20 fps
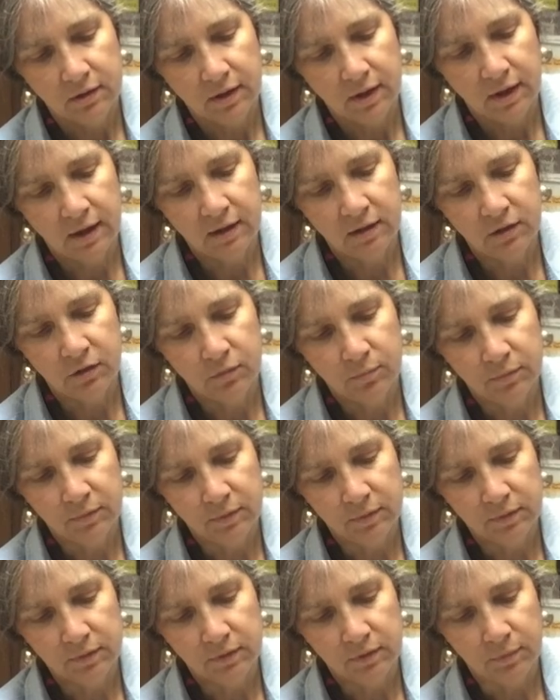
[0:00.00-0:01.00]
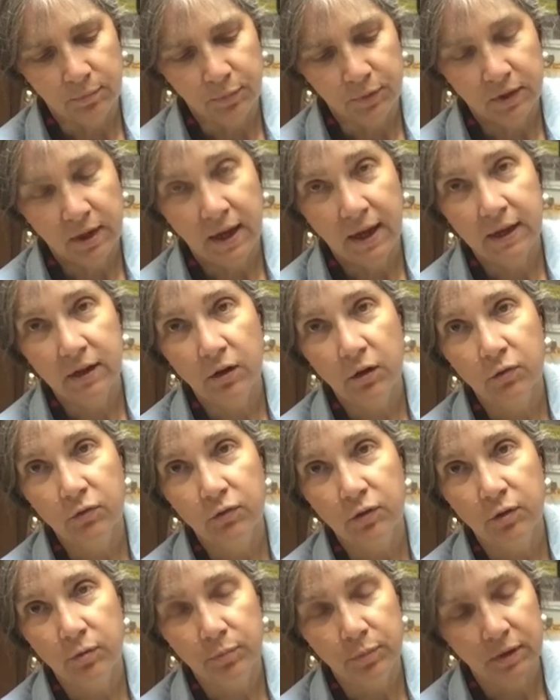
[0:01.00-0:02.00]
And the potato is
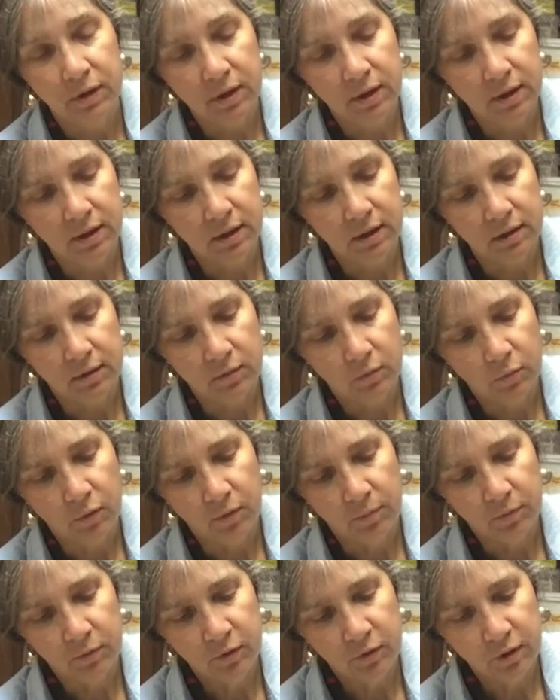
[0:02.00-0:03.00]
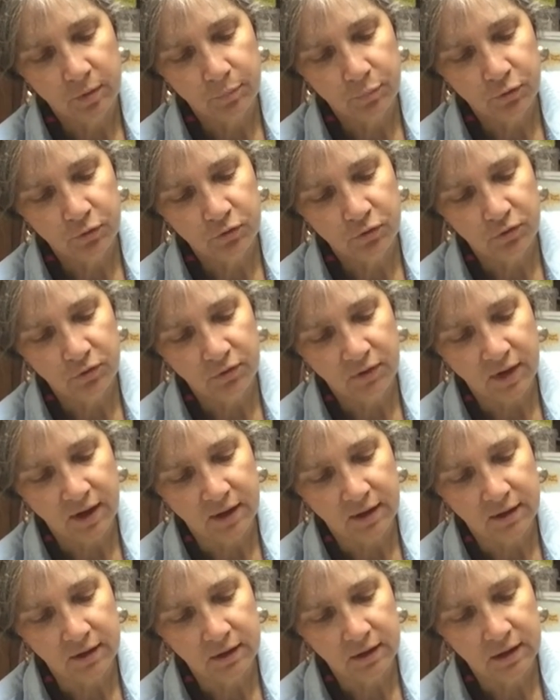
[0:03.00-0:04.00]
going to be what really pushes
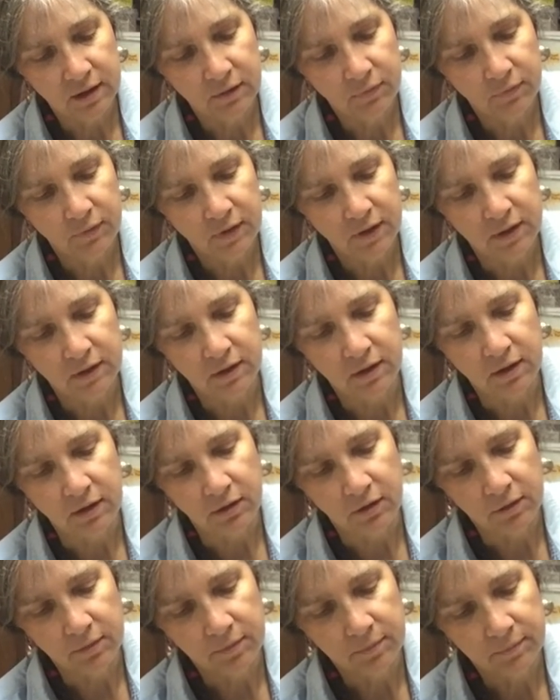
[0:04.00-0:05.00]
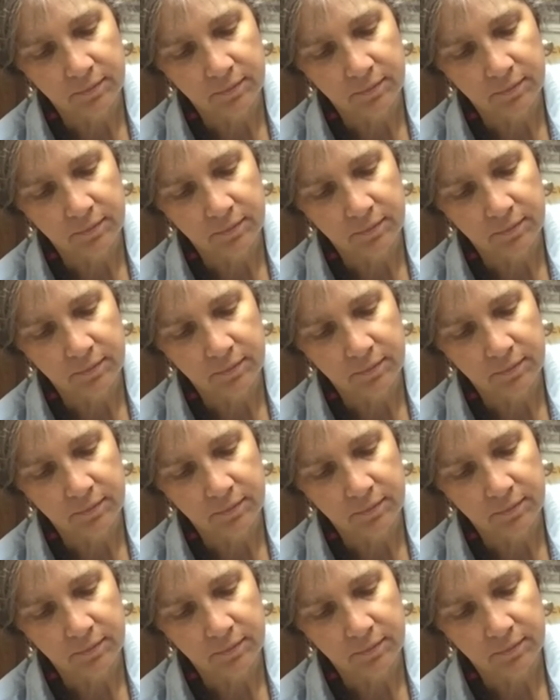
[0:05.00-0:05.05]
that leaf in there.